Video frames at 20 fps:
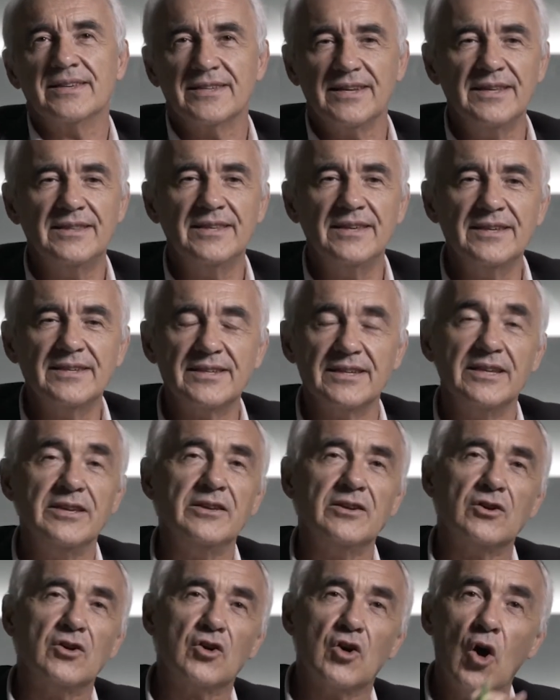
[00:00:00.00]
cities
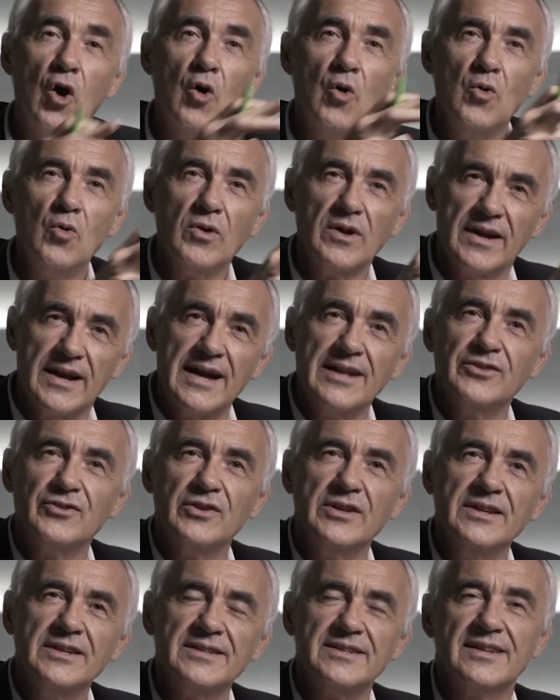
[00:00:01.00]
in cold
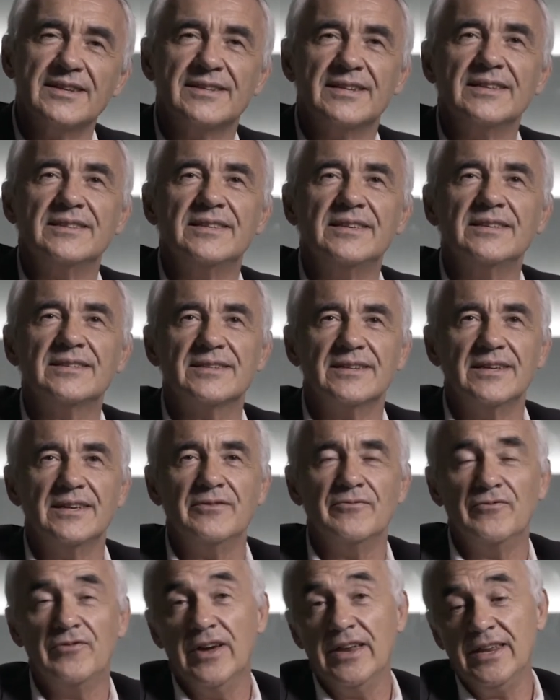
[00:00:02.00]
countries, cities
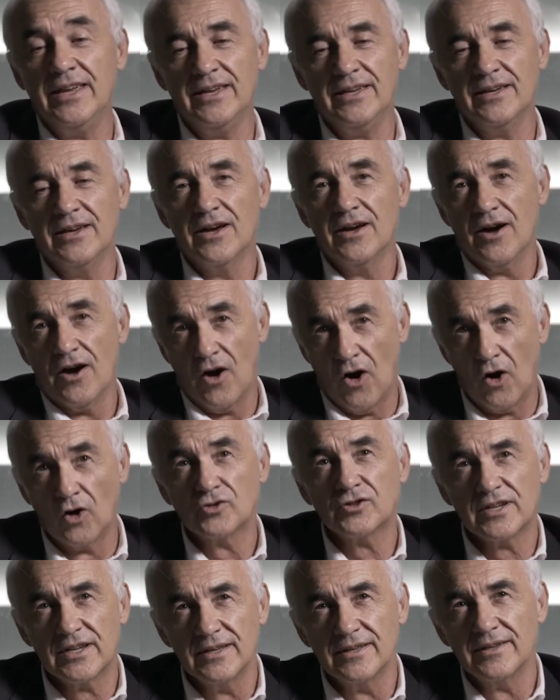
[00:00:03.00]
in very
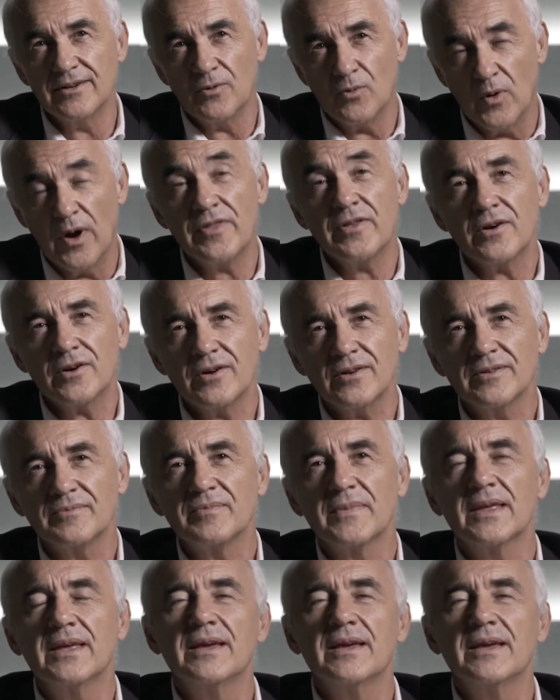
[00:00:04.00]
hot weather.